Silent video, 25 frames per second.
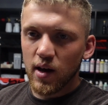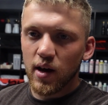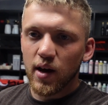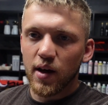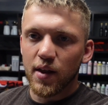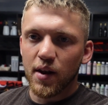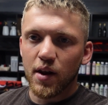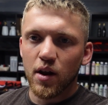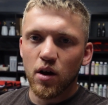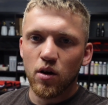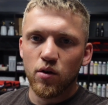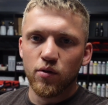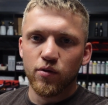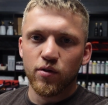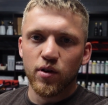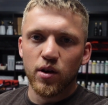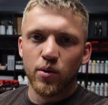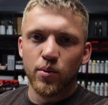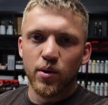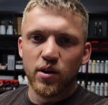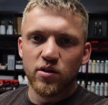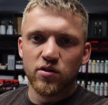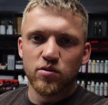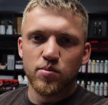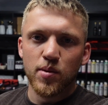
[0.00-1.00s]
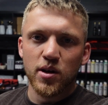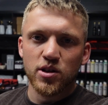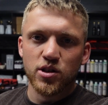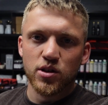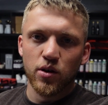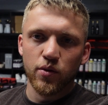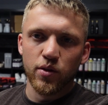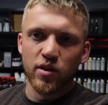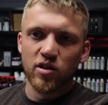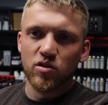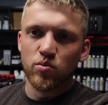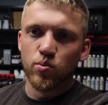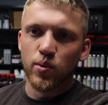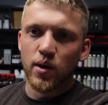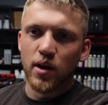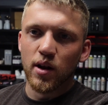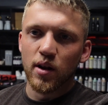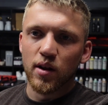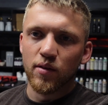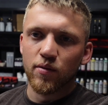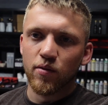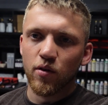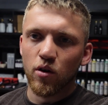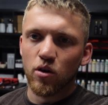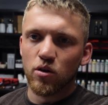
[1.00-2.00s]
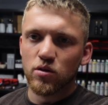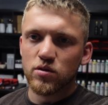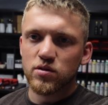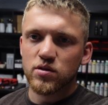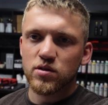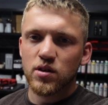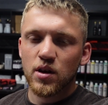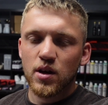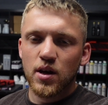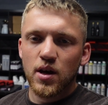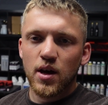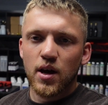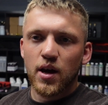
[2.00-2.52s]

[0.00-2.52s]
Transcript: and then hopefully we can smash up these weekly vlogs,